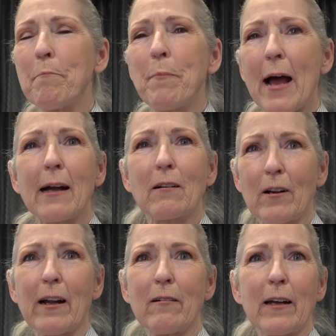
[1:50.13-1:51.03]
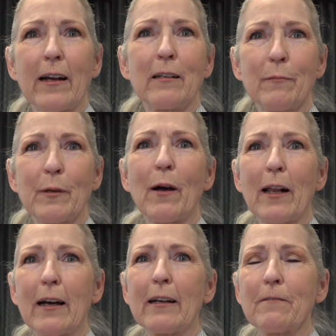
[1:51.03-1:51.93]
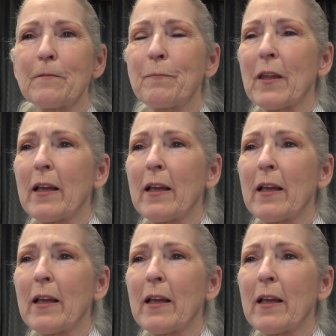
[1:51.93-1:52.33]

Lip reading: background item in my life.